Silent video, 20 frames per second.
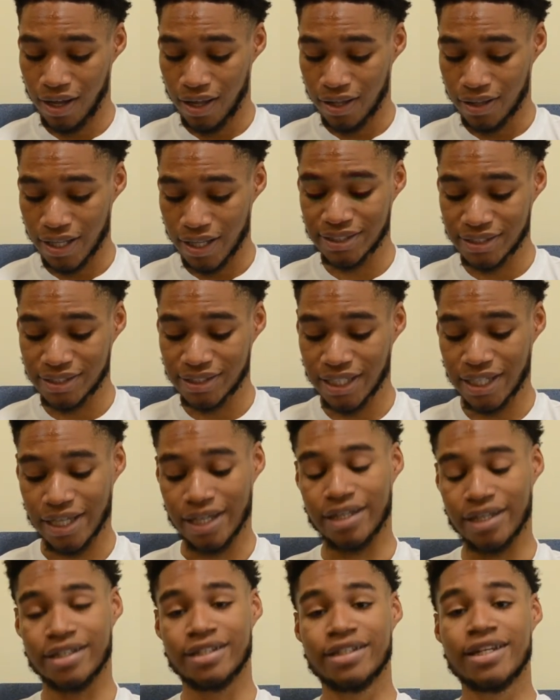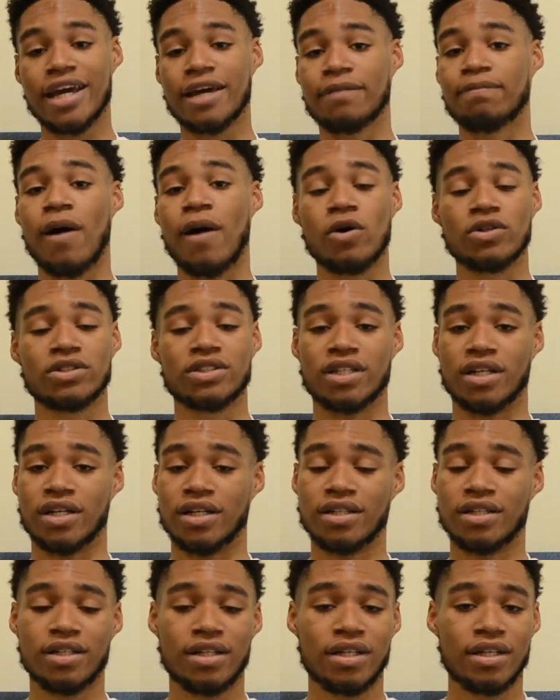Let's see, Nick Bosa,
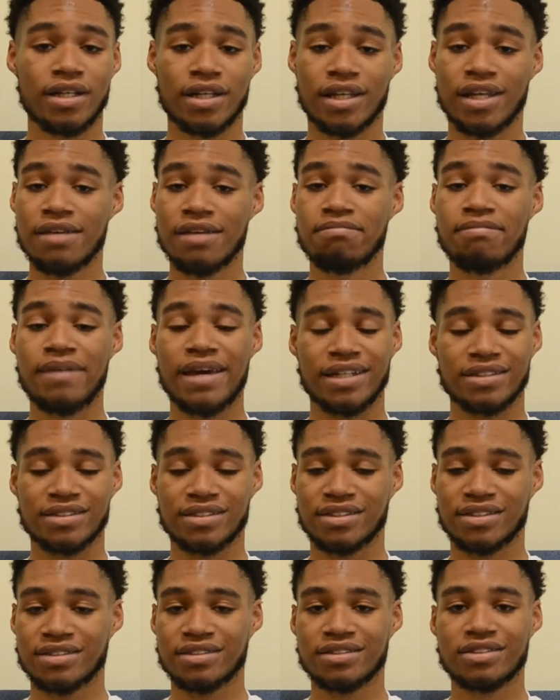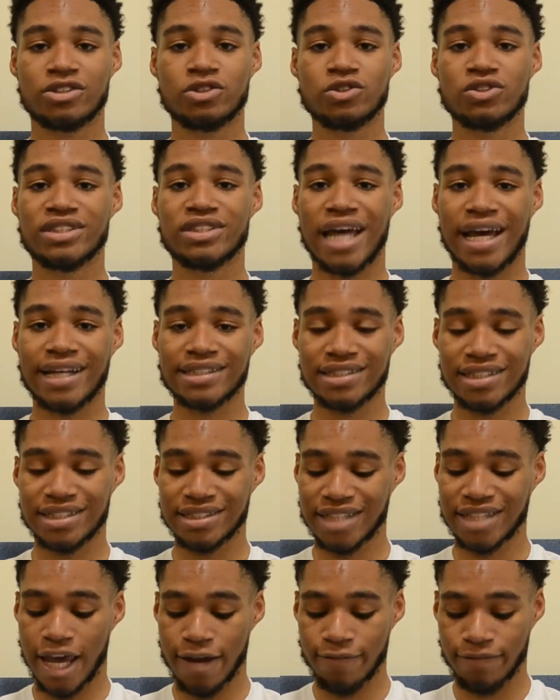immense. 2 sacks in this
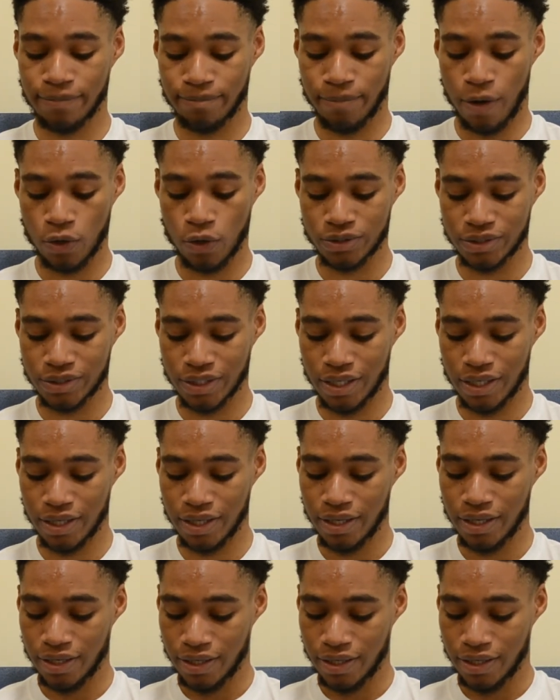game for Bosa.